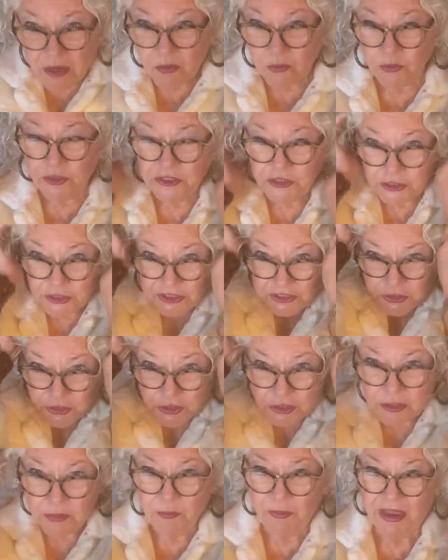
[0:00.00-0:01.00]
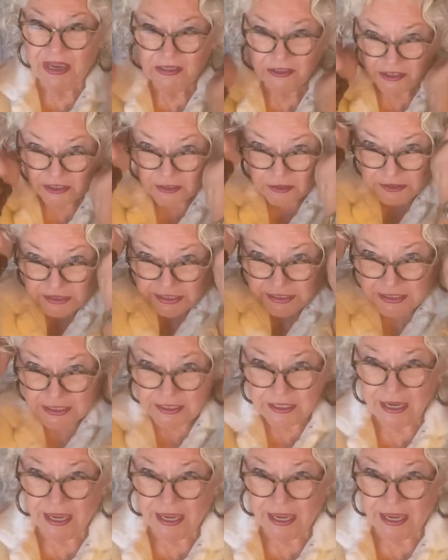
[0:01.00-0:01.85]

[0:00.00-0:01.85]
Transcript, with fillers: which is just basically,